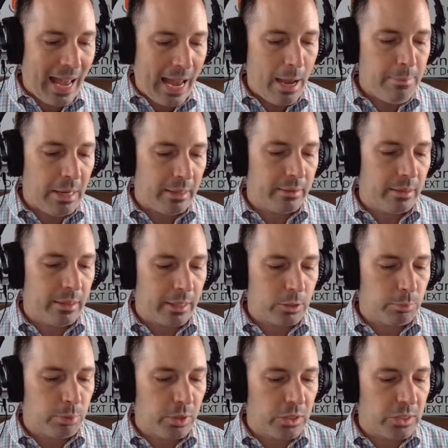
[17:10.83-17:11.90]
Hammack the
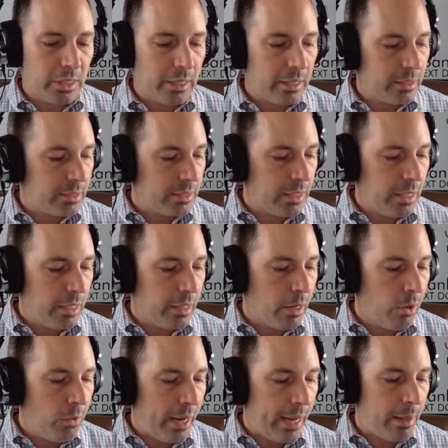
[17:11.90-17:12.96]
next president and CEO.